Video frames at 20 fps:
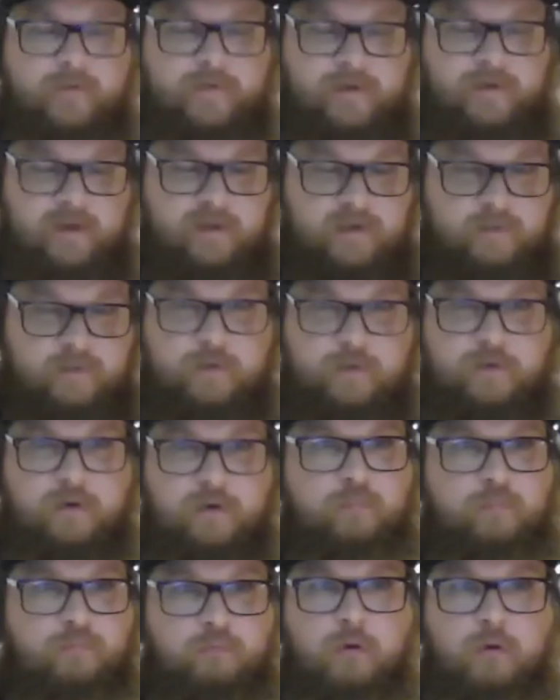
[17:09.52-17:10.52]
you've seen this, but
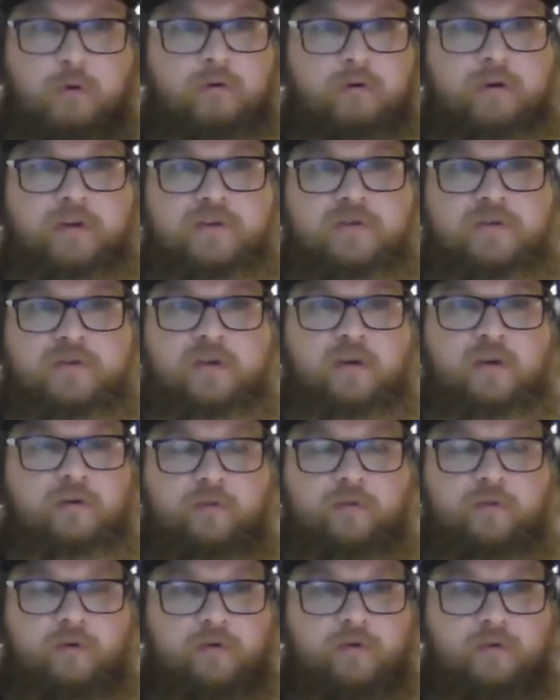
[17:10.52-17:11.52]
their breweries
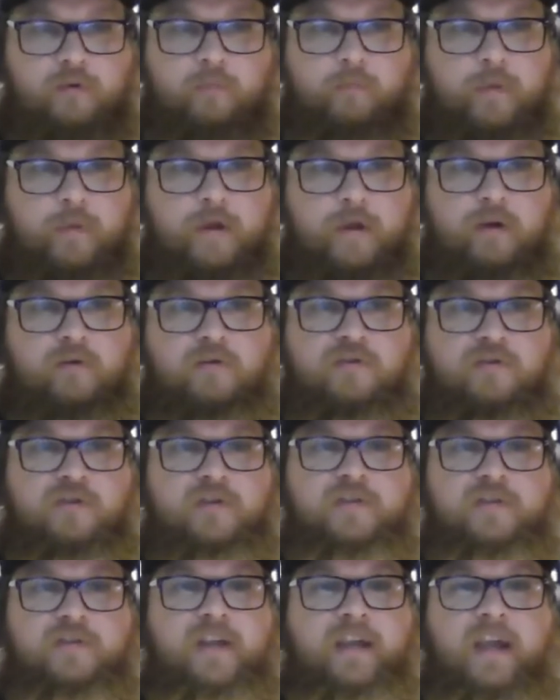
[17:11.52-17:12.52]
or their beers
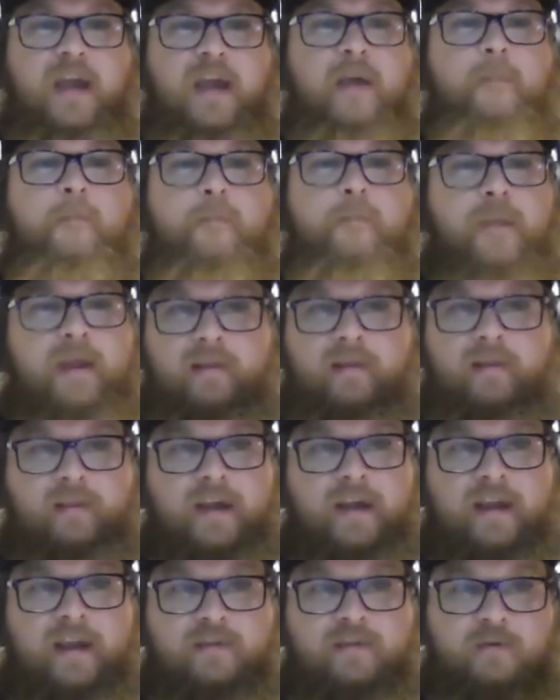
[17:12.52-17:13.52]
just like emit
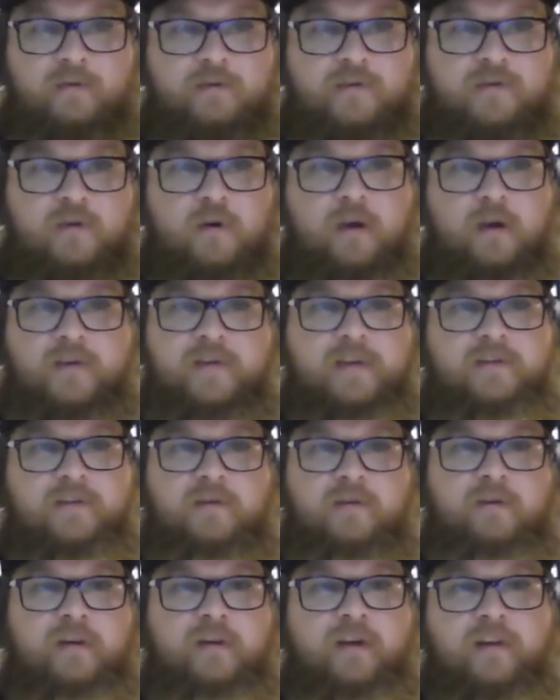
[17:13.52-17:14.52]
light. It's like
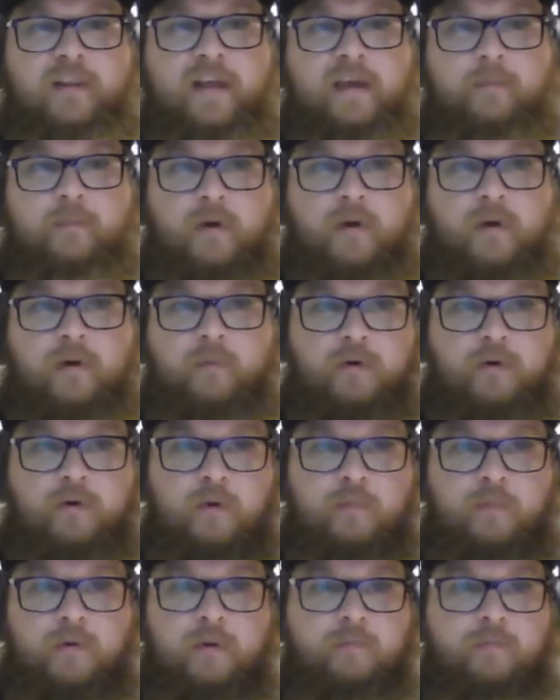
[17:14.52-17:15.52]
turning a lamp on
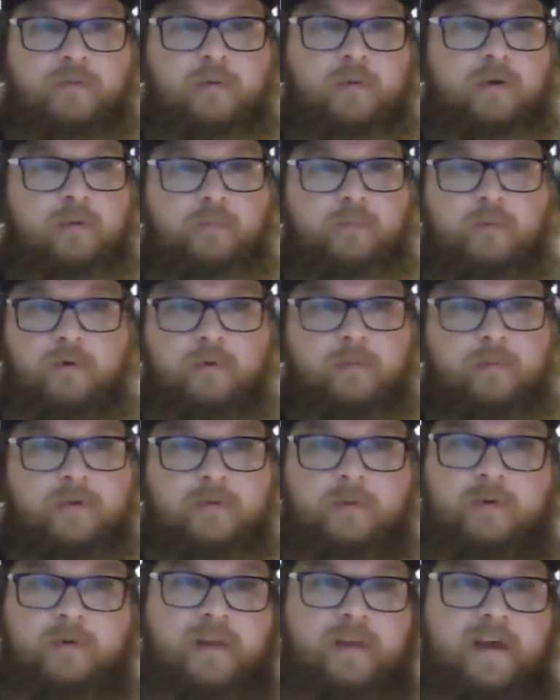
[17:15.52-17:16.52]
when you pour them
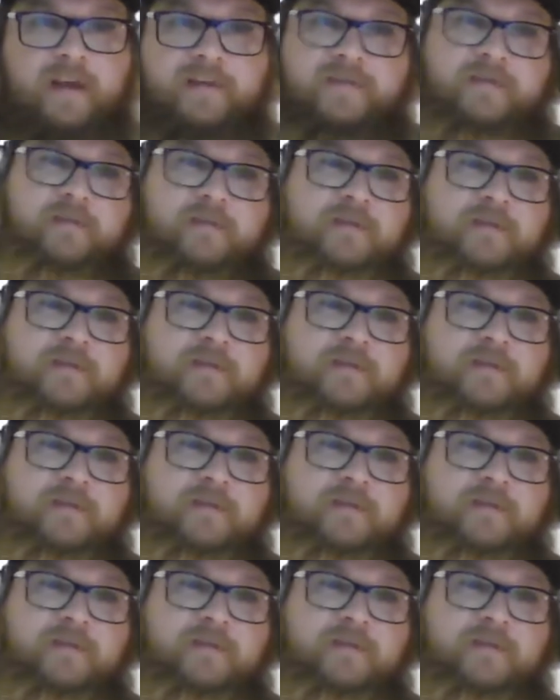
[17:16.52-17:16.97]
into a glass. They're